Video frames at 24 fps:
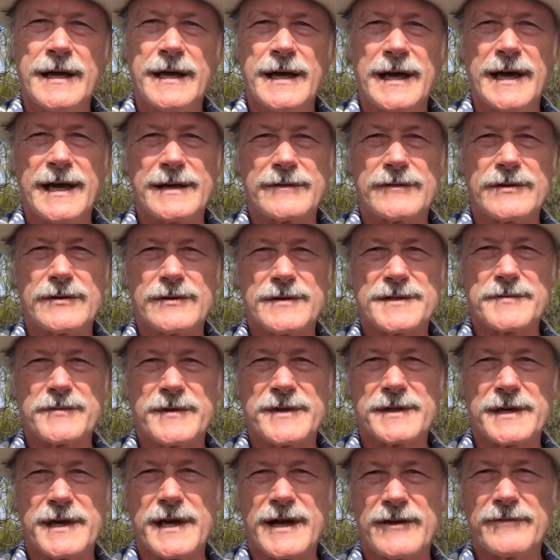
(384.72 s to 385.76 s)
And of course,
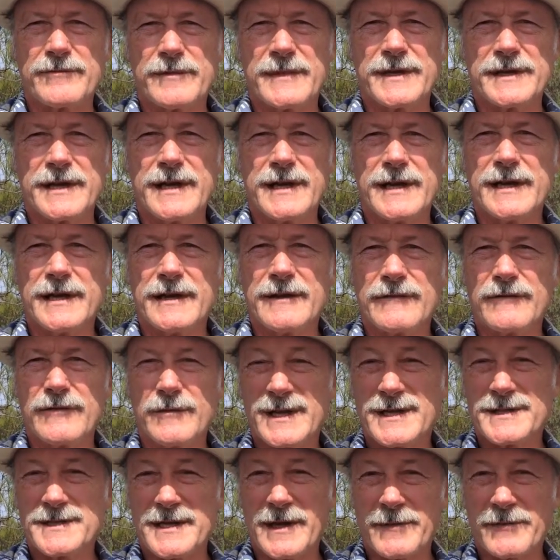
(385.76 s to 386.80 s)
when the government
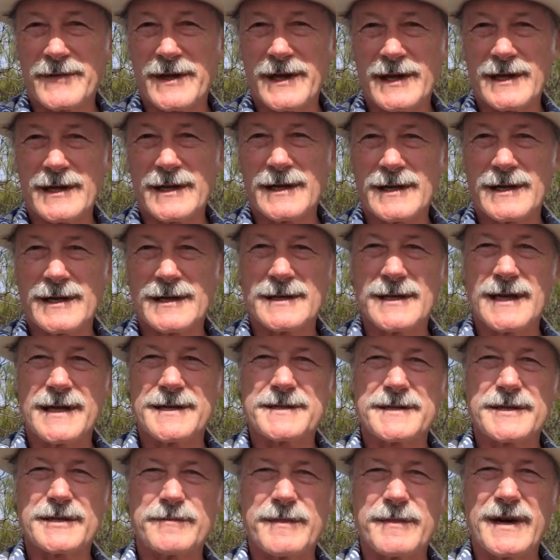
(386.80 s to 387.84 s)
forbids something, it
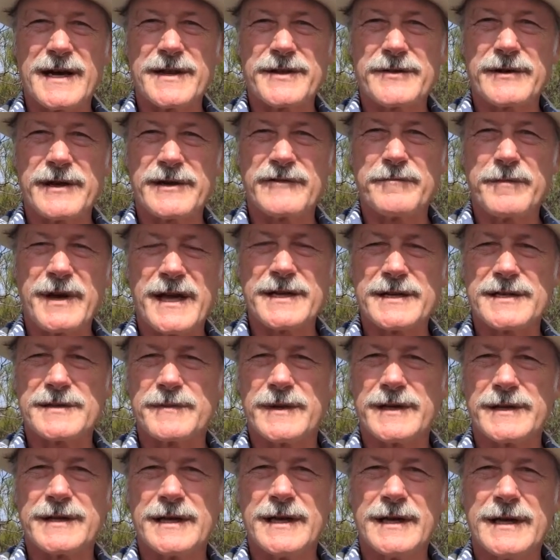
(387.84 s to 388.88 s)
does so by threat of
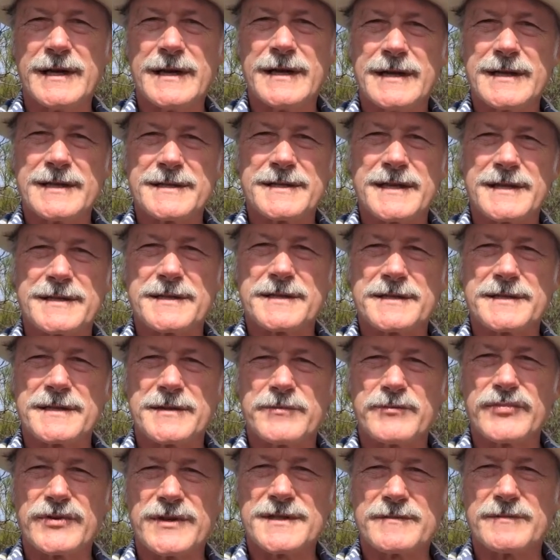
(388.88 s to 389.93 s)
punishment, such as
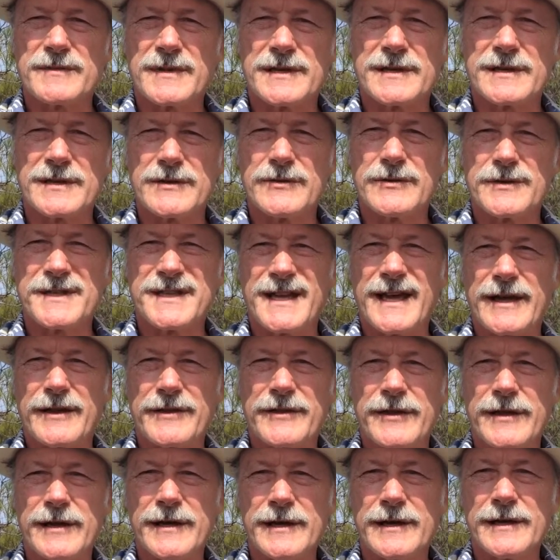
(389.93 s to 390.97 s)
imprisonment or
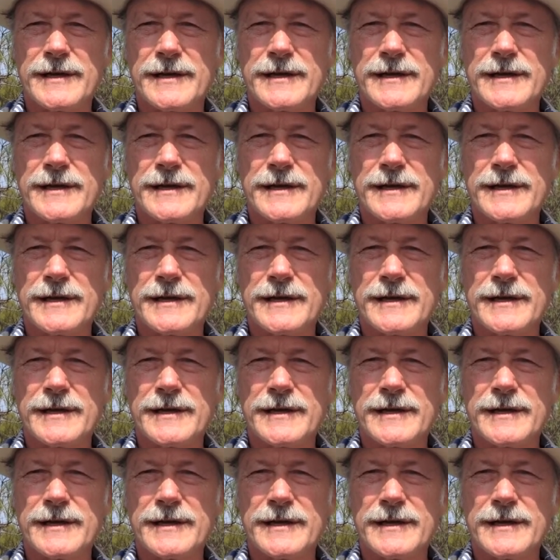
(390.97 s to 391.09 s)
death.